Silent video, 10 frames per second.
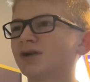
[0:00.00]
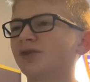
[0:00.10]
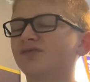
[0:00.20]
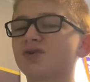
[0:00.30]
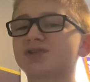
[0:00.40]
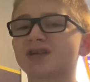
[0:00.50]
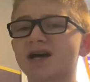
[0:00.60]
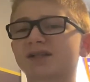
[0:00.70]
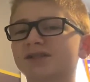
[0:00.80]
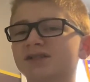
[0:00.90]
voice
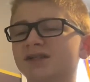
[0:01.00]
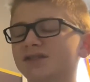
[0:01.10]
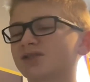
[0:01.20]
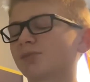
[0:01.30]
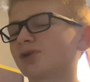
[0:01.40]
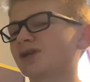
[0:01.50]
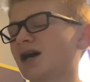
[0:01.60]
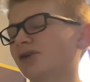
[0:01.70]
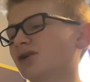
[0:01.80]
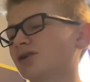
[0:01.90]
acting and some of the
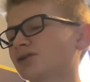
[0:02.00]
dialogue.